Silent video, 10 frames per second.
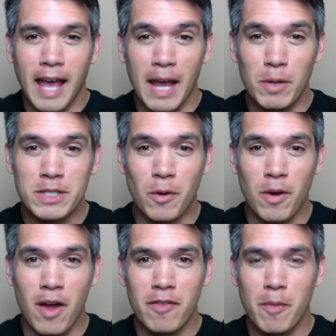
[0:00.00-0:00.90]
Hey, what's going
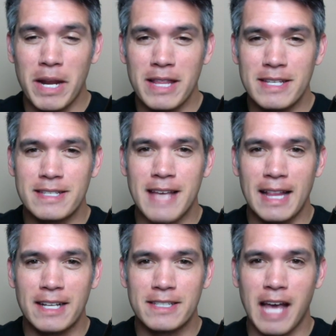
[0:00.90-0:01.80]
on, everybody? This is
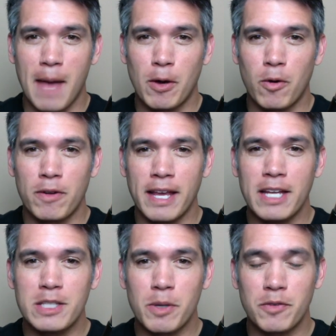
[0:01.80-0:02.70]
Alex, the Comic Hoarder. Thank you
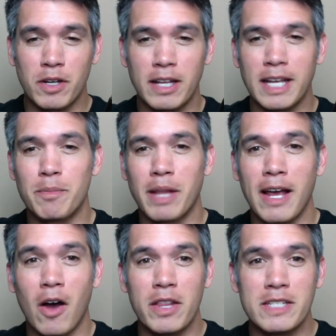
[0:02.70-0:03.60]
so much for clicking play
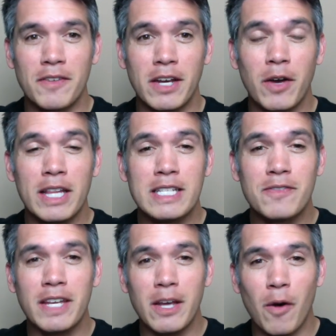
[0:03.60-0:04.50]
on this video. In this
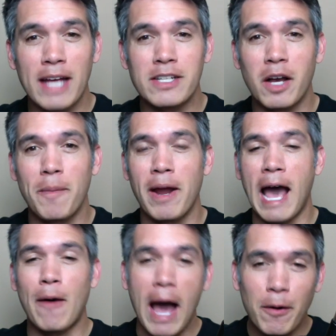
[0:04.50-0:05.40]
video, I talk about
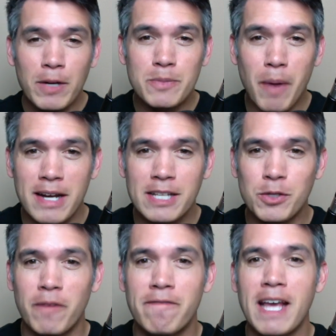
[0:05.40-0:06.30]
how I responded
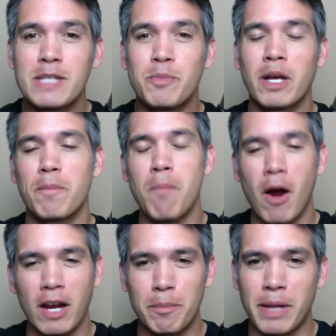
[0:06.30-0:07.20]
to a Facebook
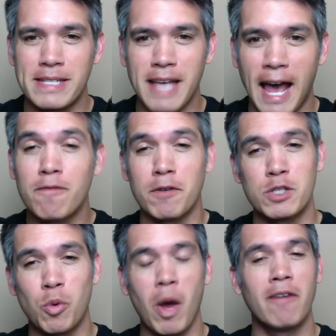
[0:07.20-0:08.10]
Marketplace ad for
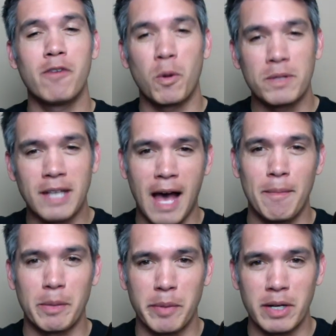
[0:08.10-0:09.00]
twelve old
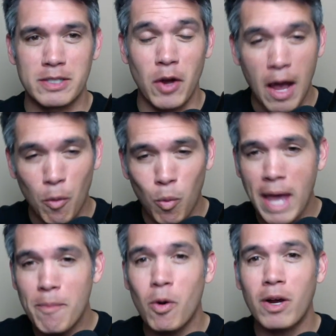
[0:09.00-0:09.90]
comic books. Now, I got
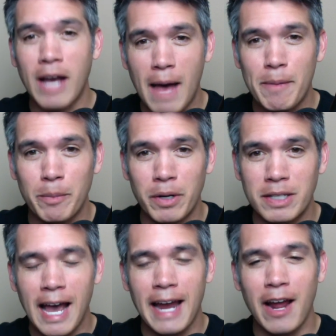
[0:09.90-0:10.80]
way more comic
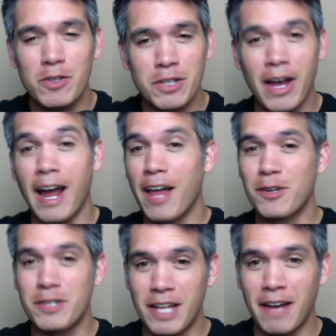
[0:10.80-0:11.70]
books, and I also got
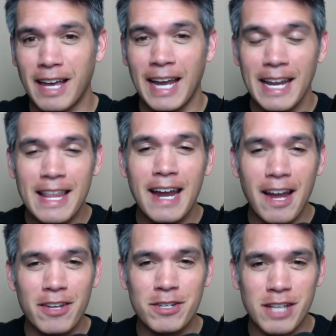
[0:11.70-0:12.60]
other stuff. And in that
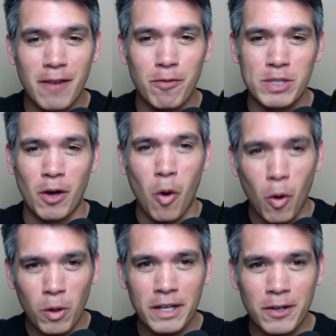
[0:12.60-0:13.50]
other stuff was a
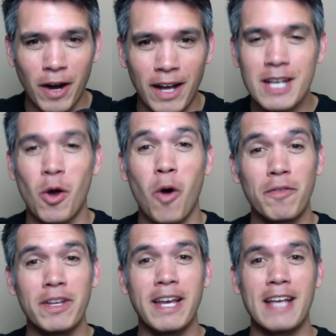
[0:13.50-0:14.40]
holy grail. So
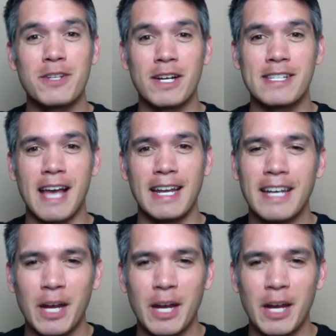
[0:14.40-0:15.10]
hopefully you guys are excited.